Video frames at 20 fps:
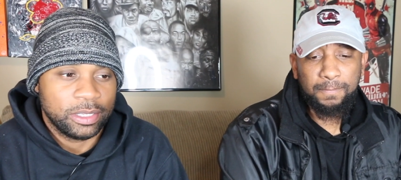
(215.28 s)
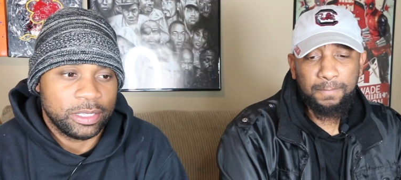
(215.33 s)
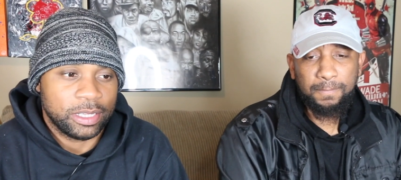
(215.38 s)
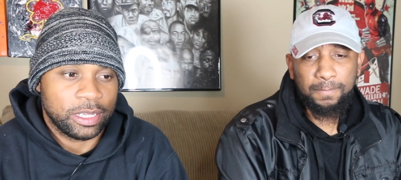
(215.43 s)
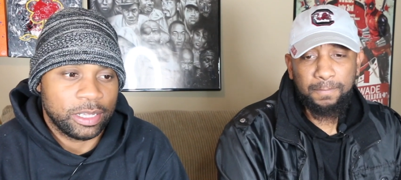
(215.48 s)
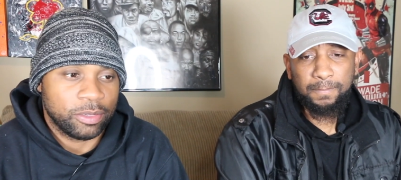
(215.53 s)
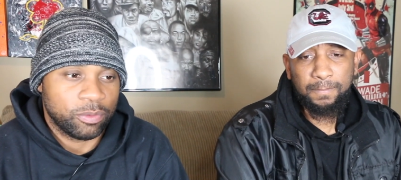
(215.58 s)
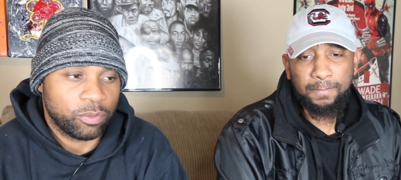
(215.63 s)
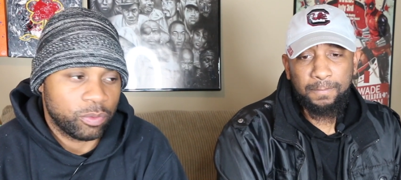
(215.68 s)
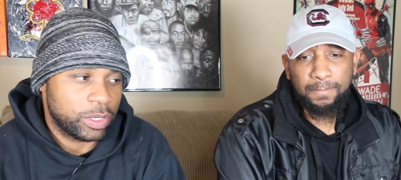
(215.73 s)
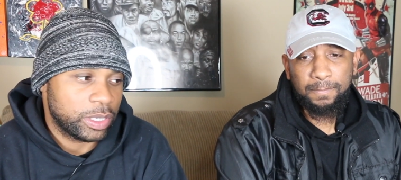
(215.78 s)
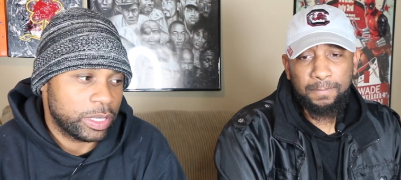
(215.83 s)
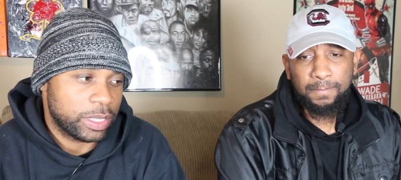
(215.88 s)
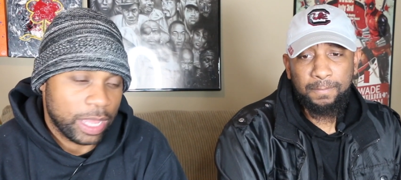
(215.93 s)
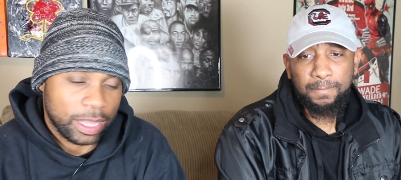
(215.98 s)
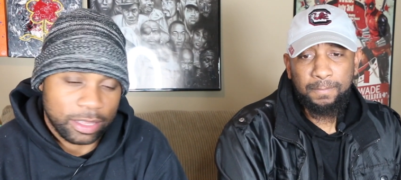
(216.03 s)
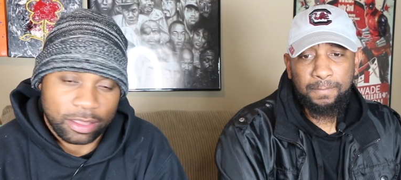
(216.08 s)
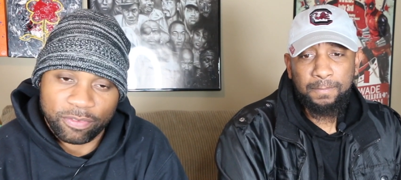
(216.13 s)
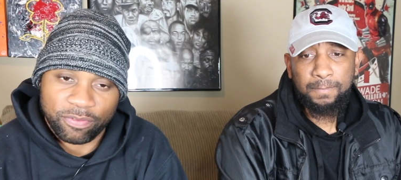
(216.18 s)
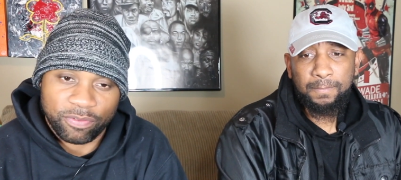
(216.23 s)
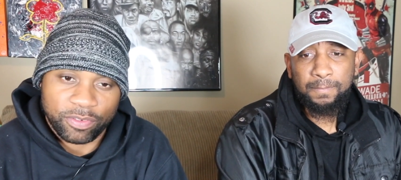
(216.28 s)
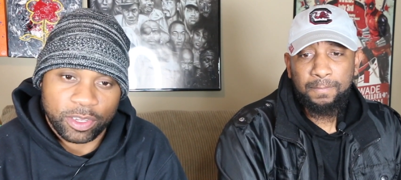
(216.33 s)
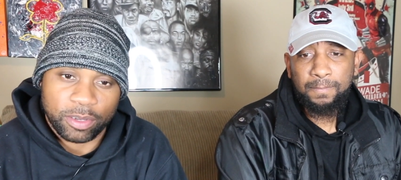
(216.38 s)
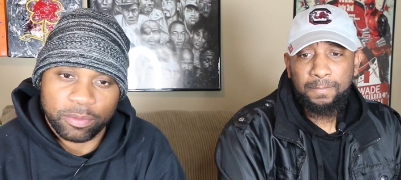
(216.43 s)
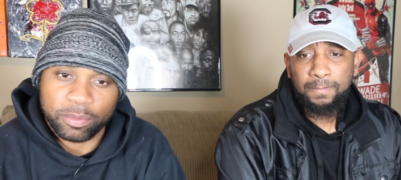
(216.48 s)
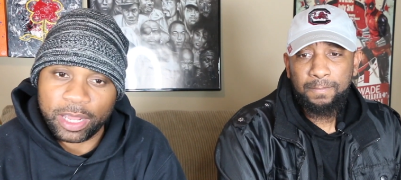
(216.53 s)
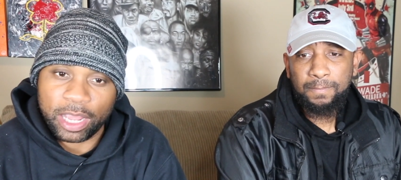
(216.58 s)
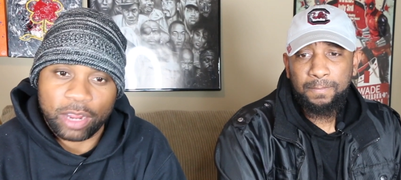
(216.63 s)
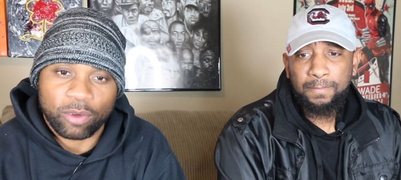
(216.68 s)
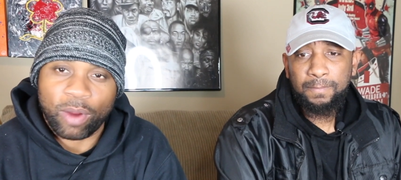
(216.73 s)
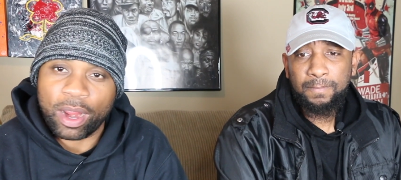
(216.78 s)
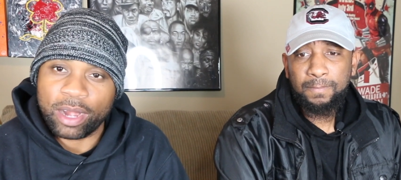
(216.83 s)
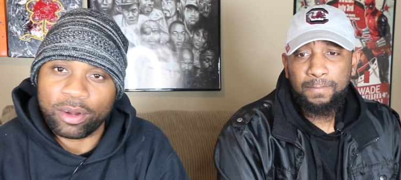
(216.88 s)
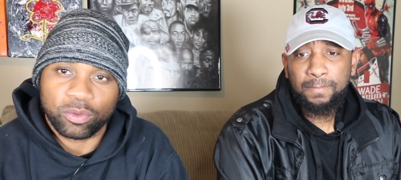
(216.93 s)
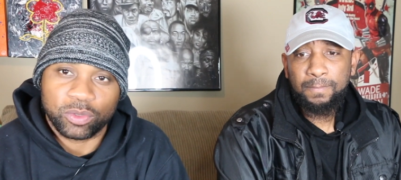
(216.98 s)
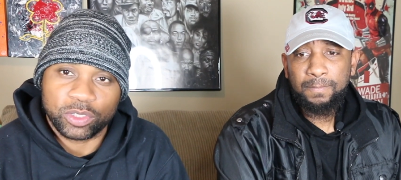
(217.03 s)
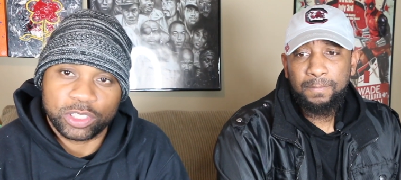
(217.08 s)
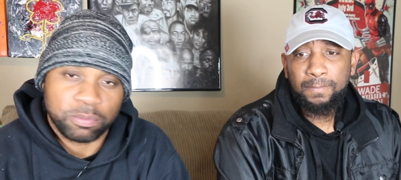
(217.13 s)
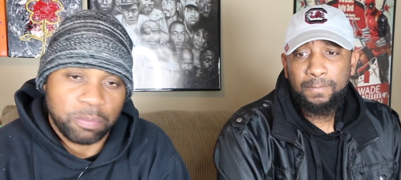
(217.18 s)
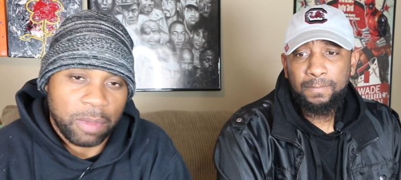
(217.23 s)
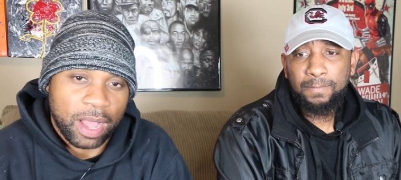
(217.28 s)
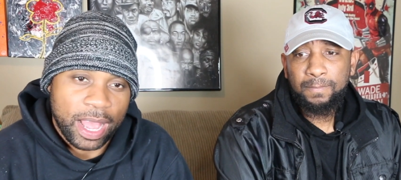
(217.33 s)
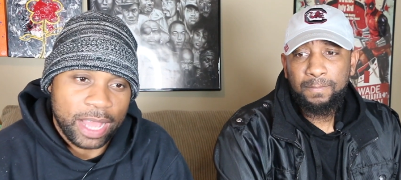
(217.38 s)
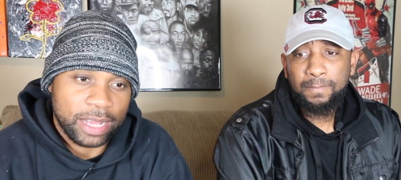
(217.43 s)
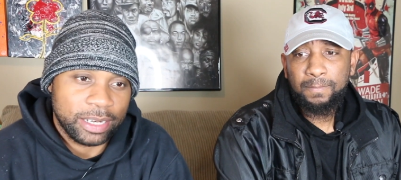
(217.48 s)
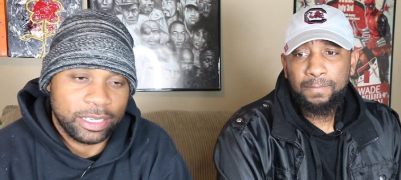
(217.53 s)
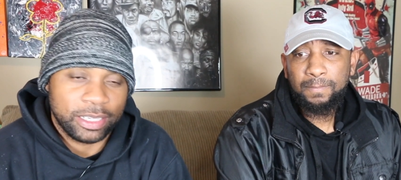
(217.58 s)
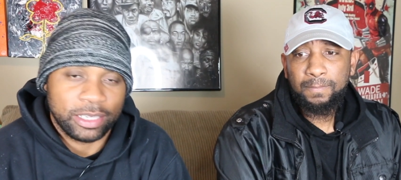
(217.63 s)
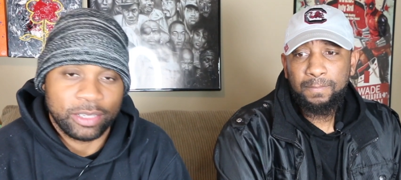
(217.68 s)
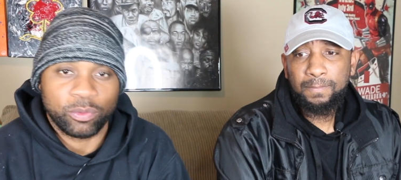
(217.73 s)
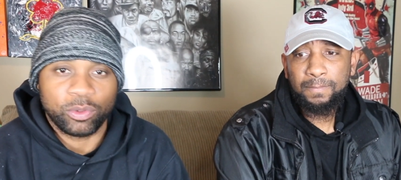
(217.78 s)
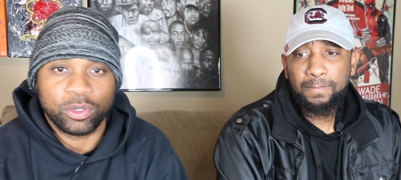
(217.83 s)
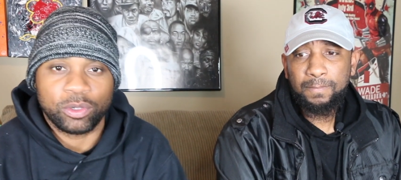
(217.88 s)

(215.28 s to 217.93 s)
Speaker 1: and we have to film that right on the spot, then